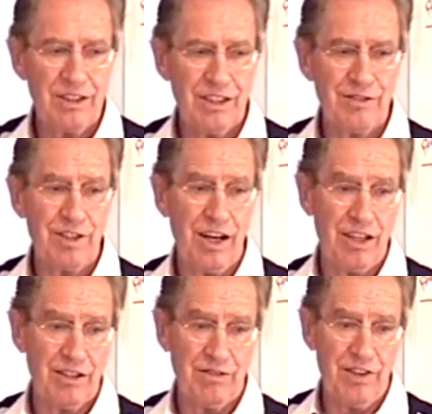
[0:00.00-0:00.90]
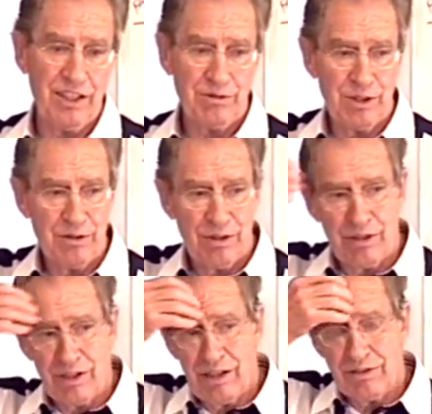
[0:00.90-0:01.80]
of God? In fact, we
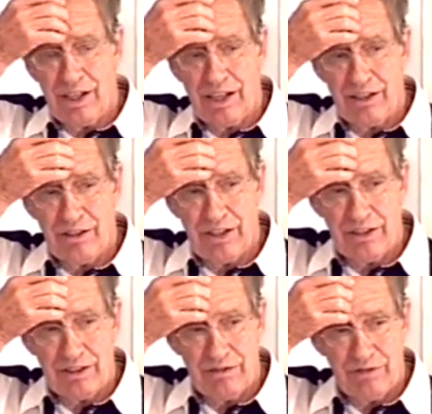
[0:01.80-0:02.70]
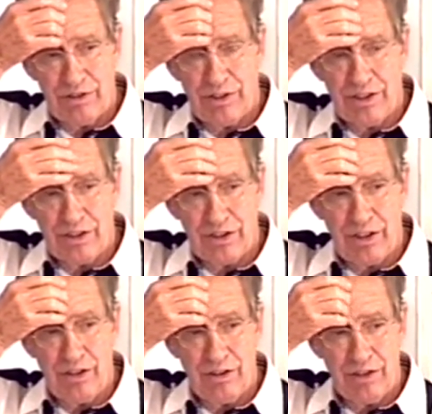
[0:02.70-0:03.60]
were out in that area a few years
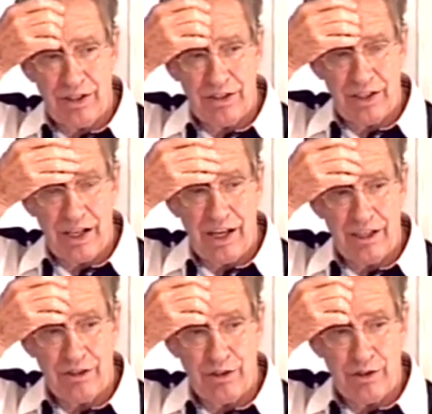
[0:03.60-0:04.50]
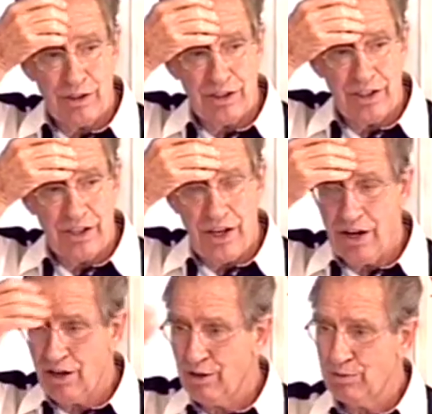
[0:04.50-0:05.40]
ago, and the guide told us that the
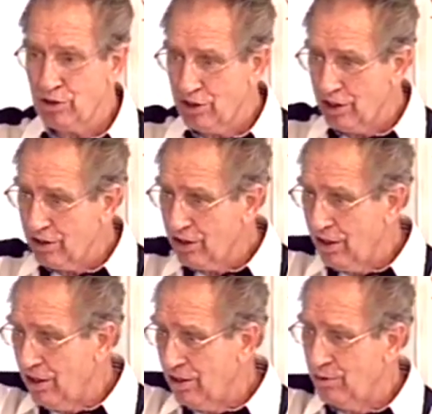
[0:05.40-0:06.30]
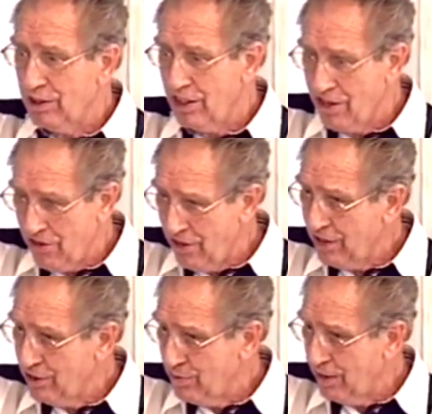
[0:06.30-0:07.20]
Arabs still call what they think
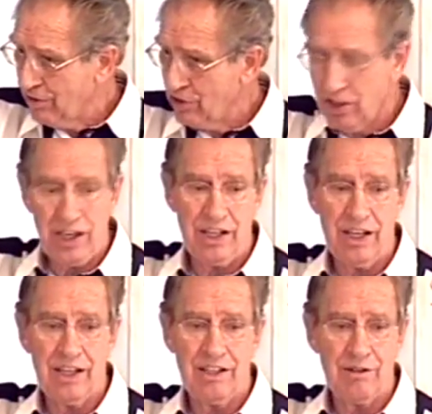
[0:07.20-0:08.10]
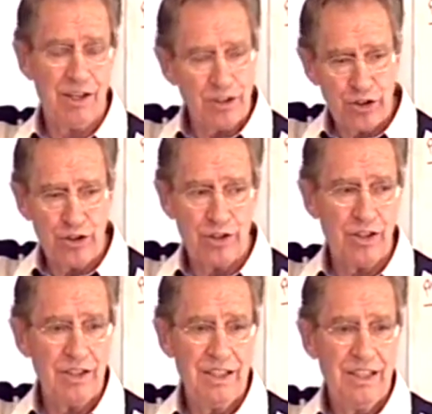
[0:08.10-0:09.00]
is Mount Sinai. They're not sure,
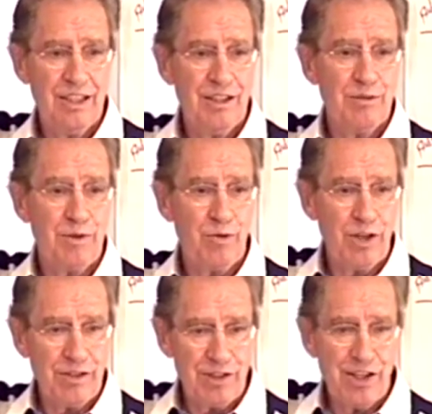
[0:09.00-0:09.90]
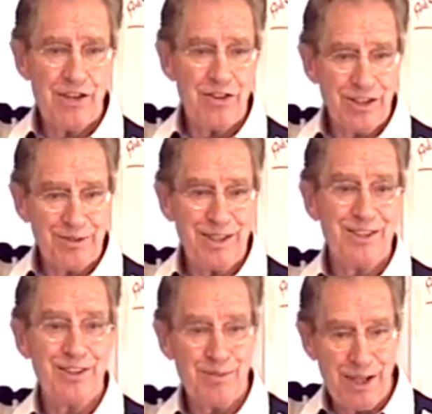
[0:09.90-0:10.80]
but whatever they think is Mount,
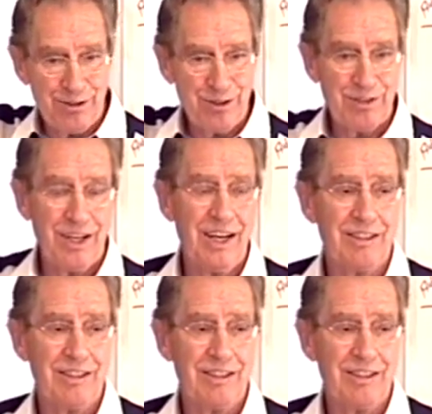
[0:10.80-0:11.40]
the mountain of God